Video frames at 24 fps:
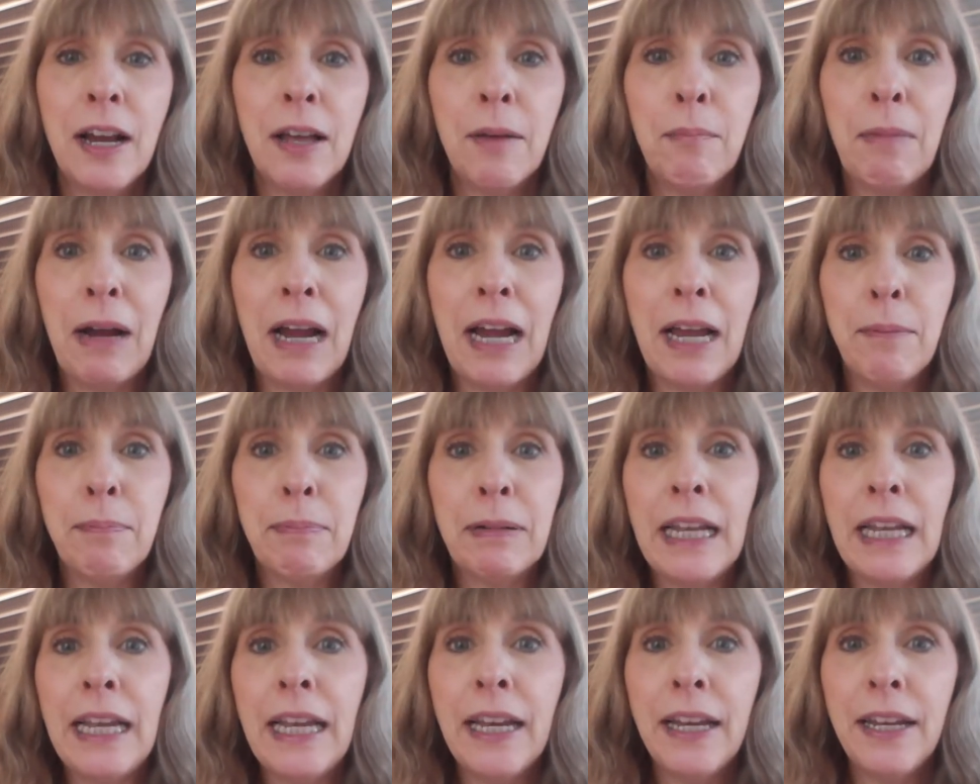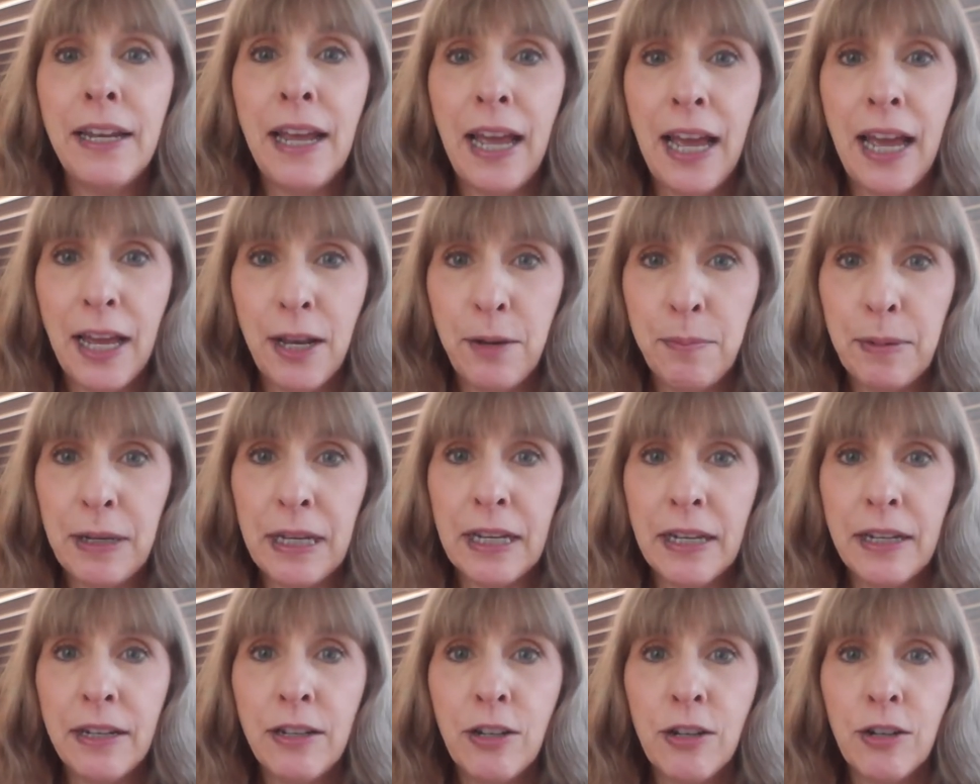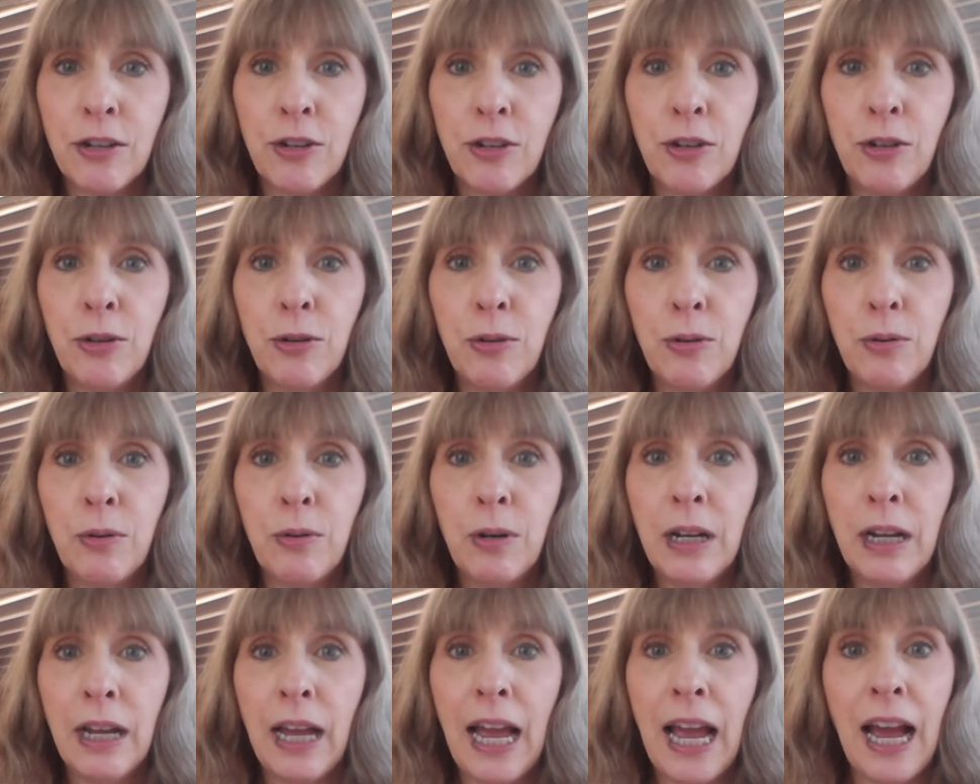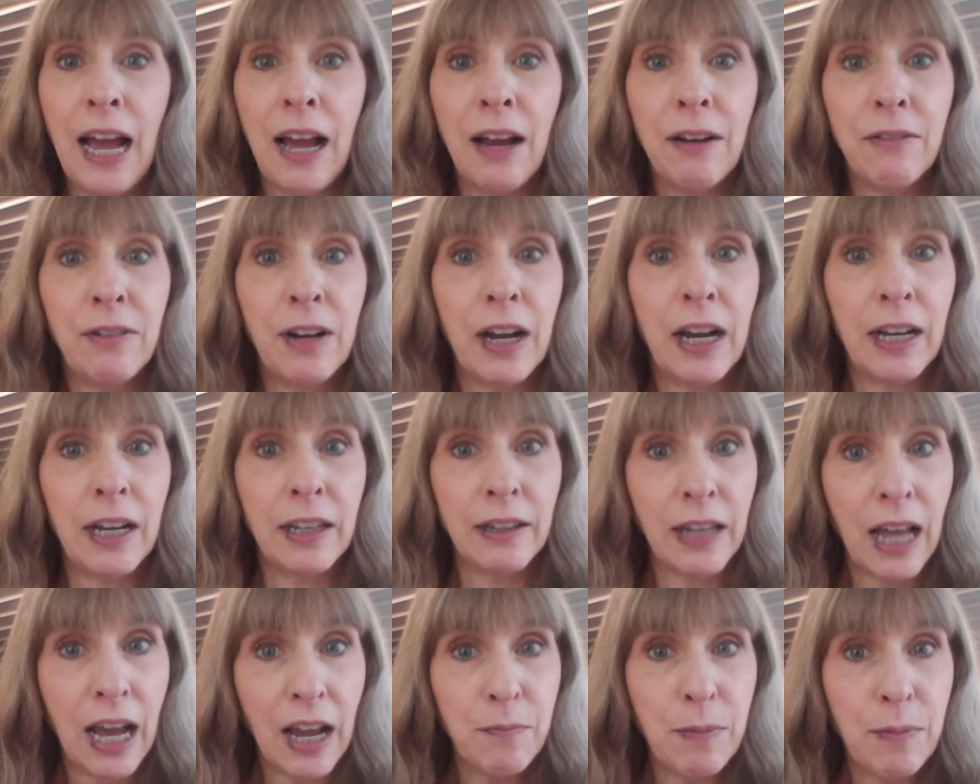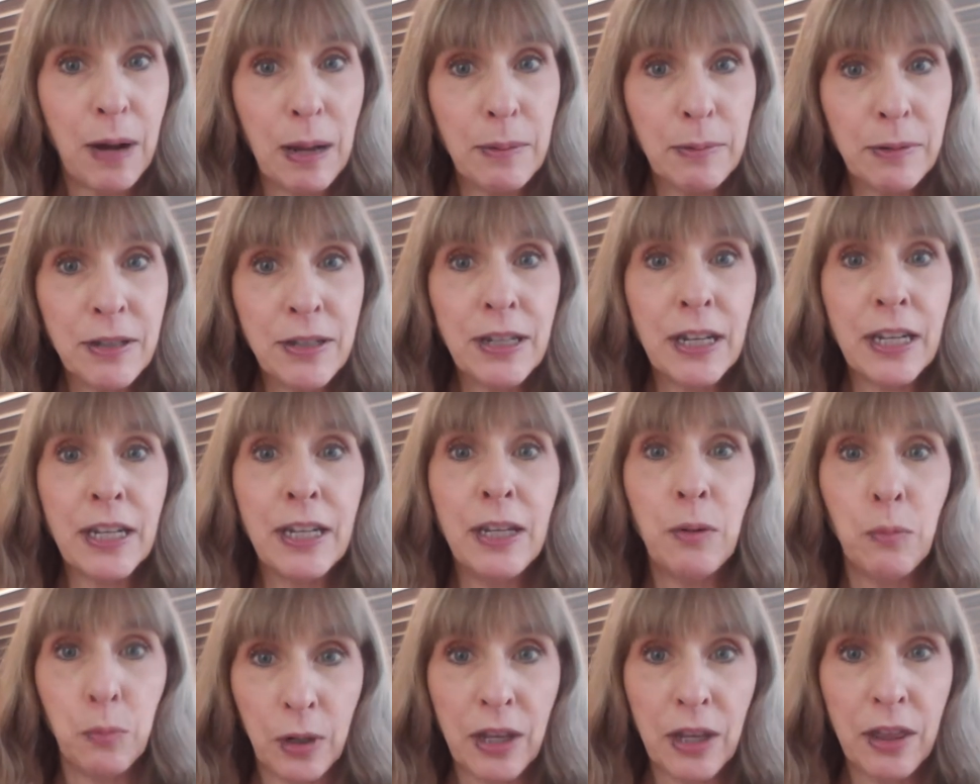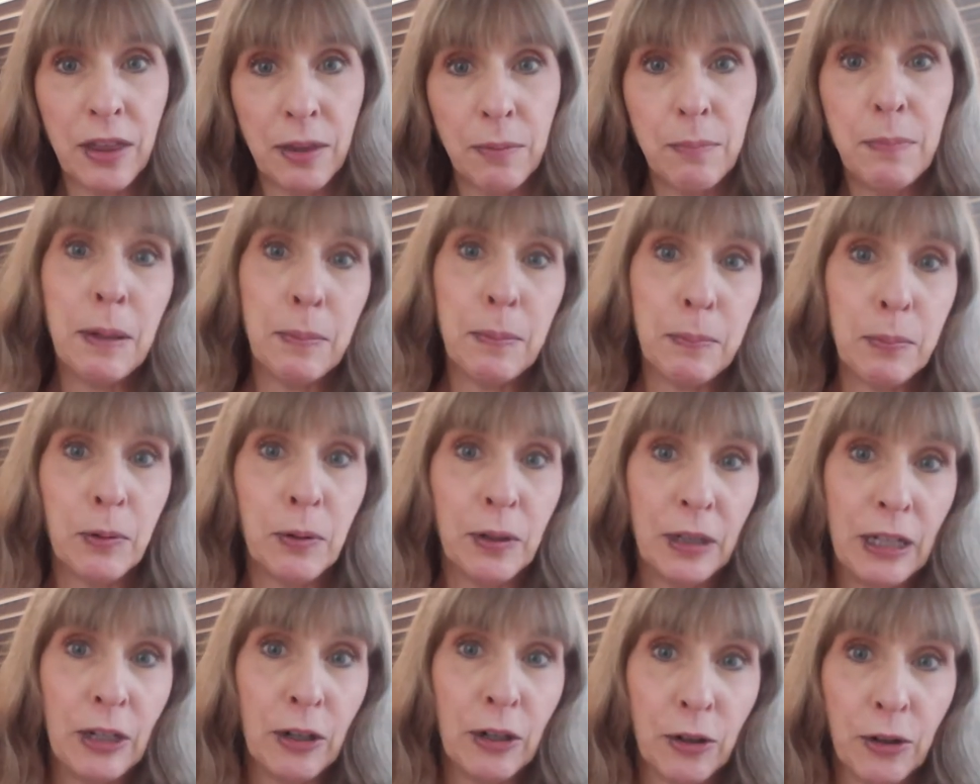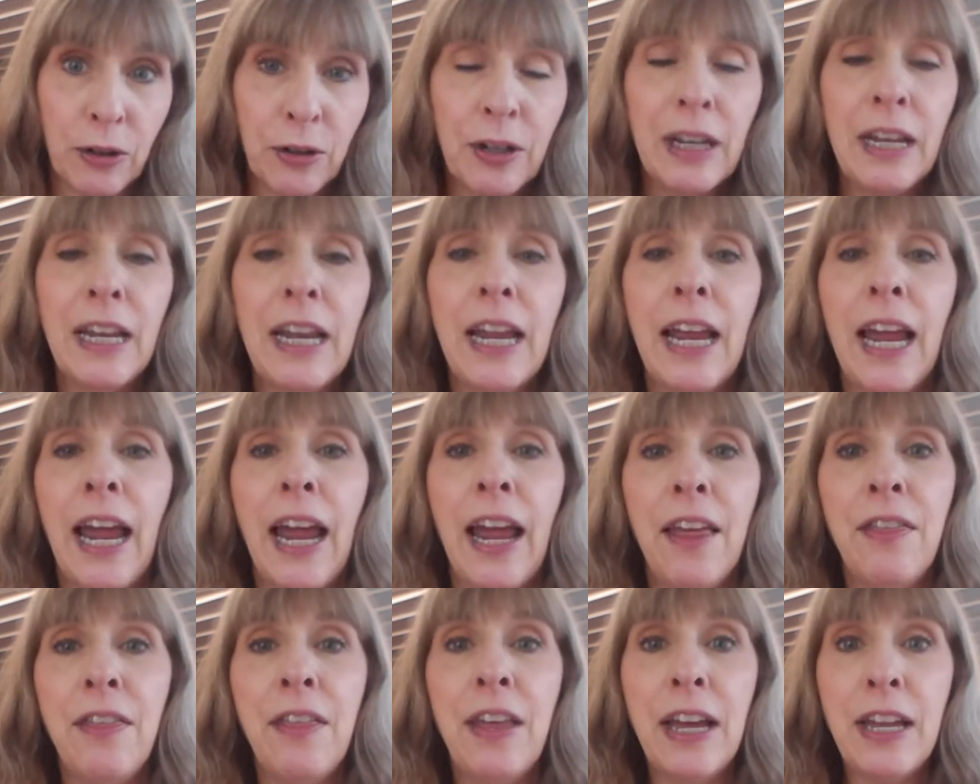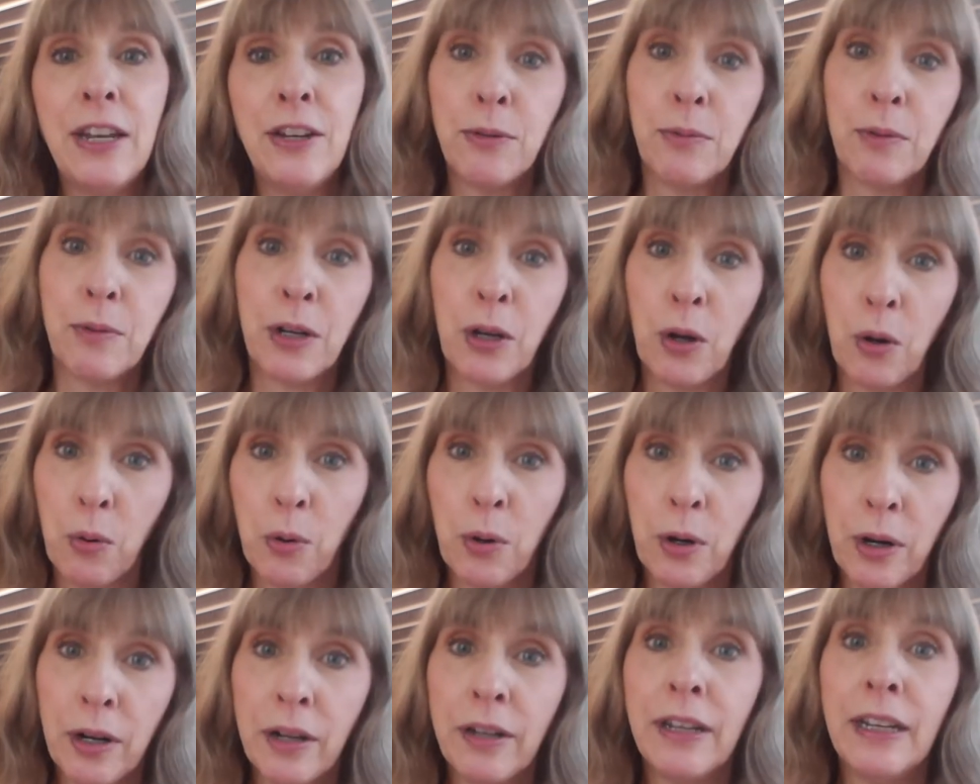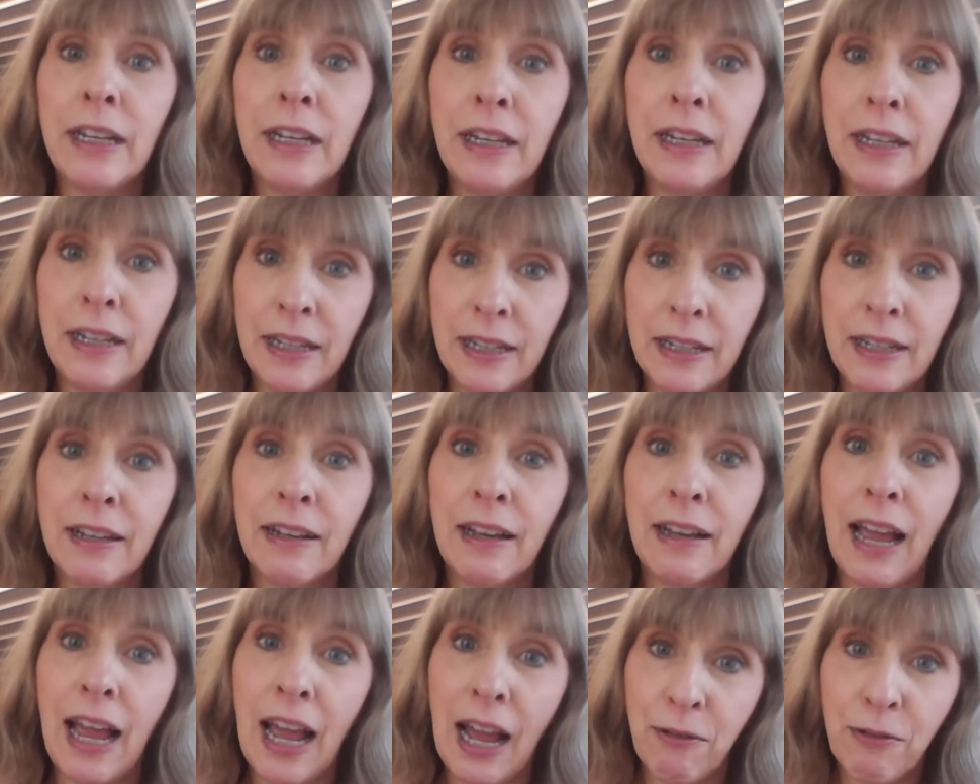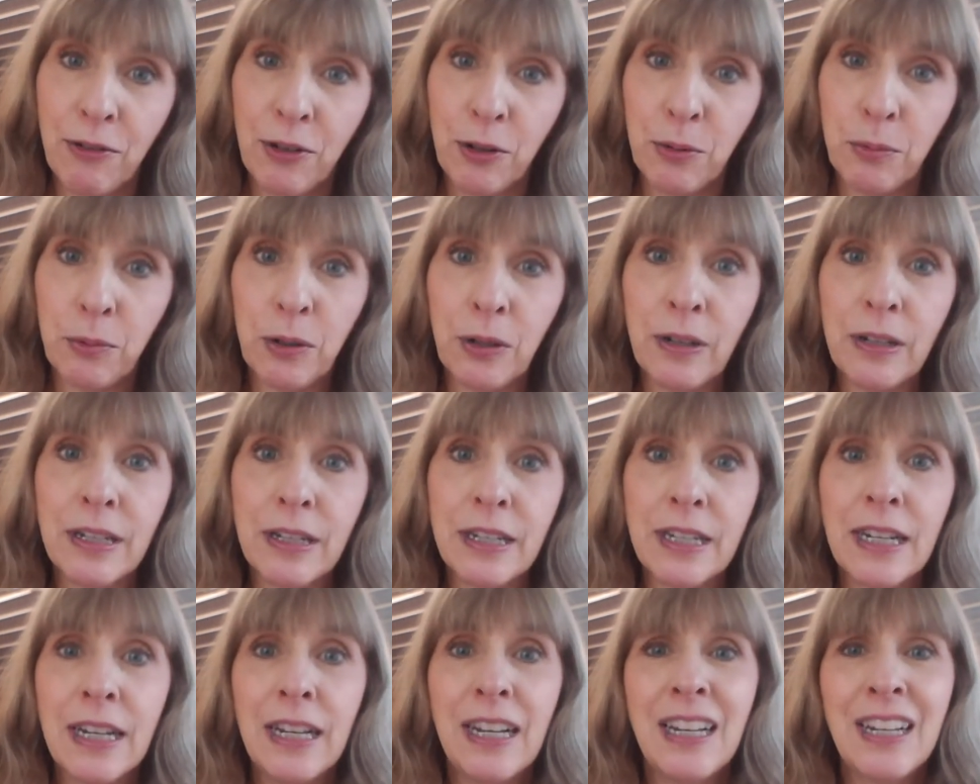My plan had been to have a live Bible study with people here and then to record it afterwards.